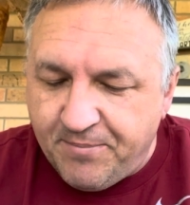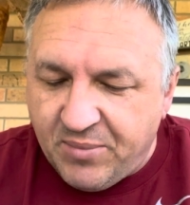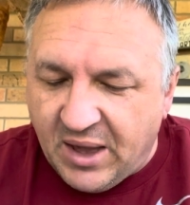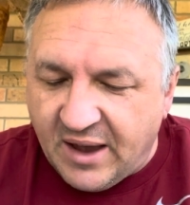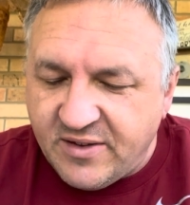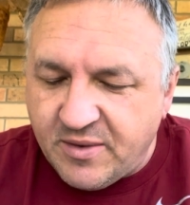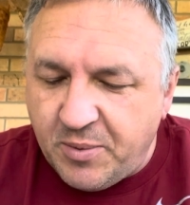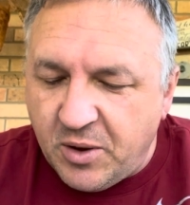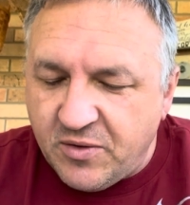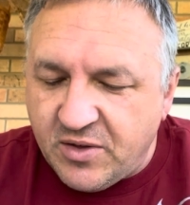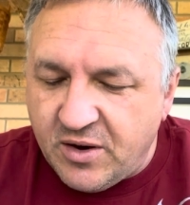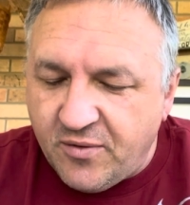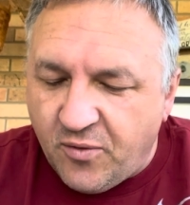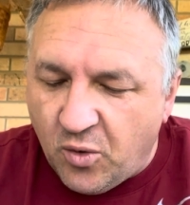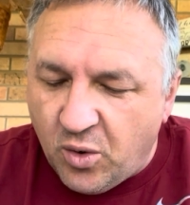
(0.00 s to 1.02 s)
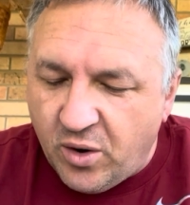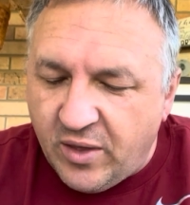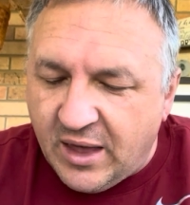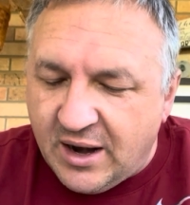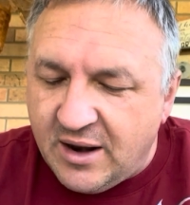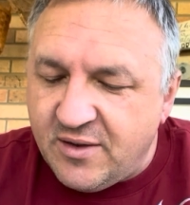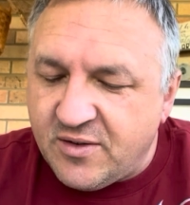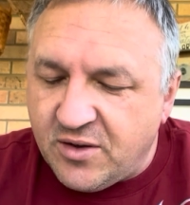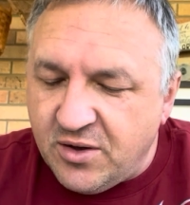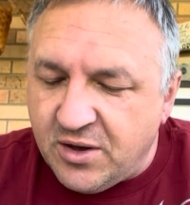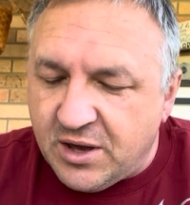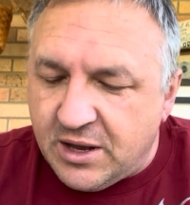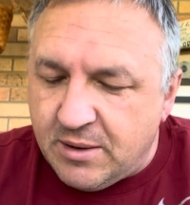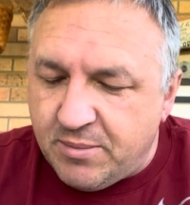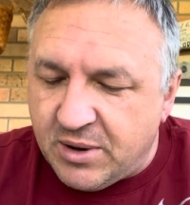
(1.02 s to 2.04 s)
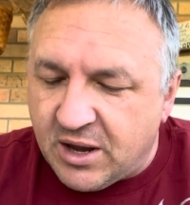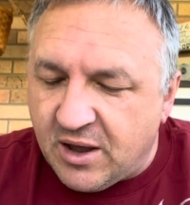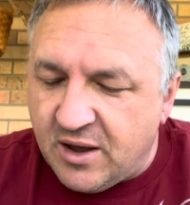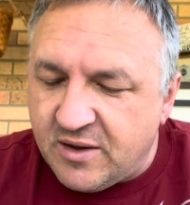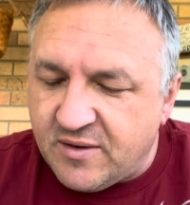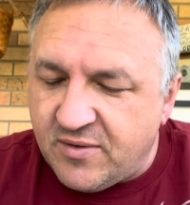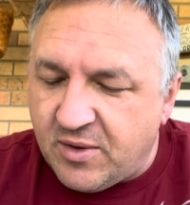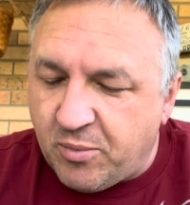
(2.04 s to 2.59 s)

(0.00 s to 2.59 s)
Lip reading: I suppose therefore that it is good because of the